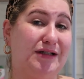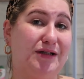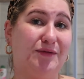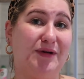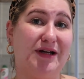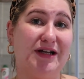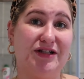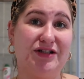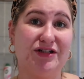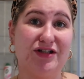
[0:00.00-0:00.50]

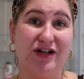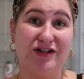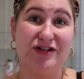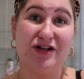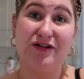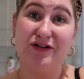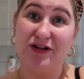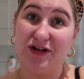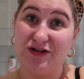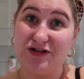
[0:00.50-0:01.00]
which I
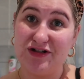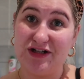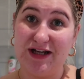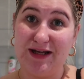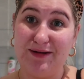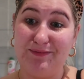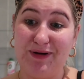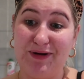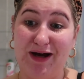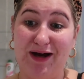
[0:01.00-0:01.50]
don't
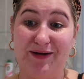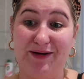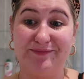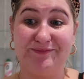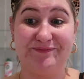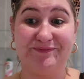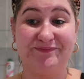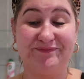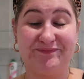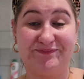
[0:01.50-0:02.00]
usually, but I've
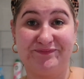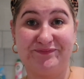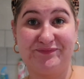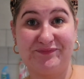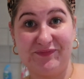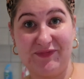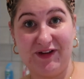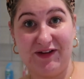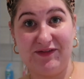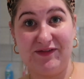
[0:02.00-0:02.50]

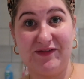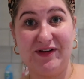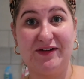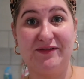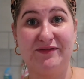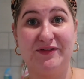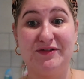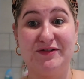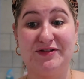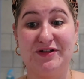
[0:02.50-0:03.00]
had a
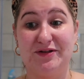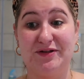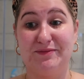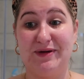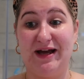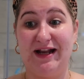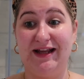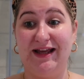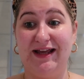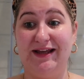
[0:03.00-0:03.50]
few too
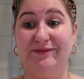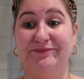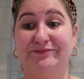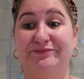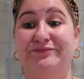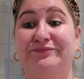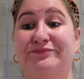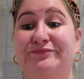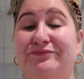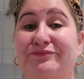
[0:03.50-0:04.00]
many,
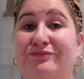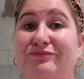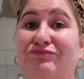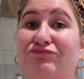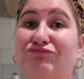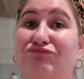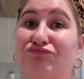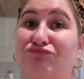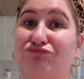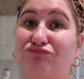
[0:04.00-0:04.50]

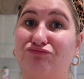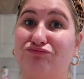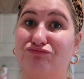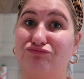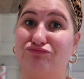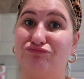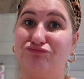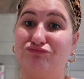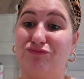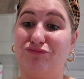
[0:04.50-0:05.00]

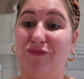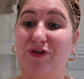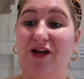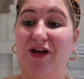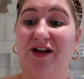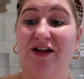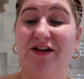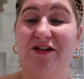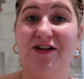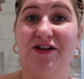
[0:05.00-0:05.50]

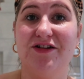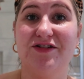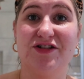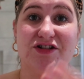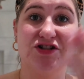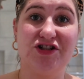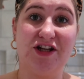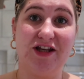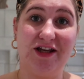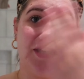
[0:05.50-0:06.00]
and I don't use a
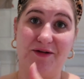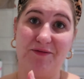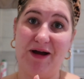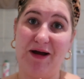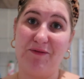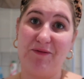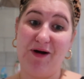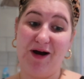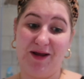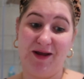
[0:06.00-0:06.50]
cheeky
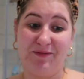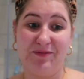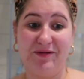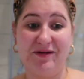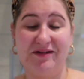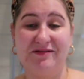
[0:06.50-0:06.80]
wet wipe,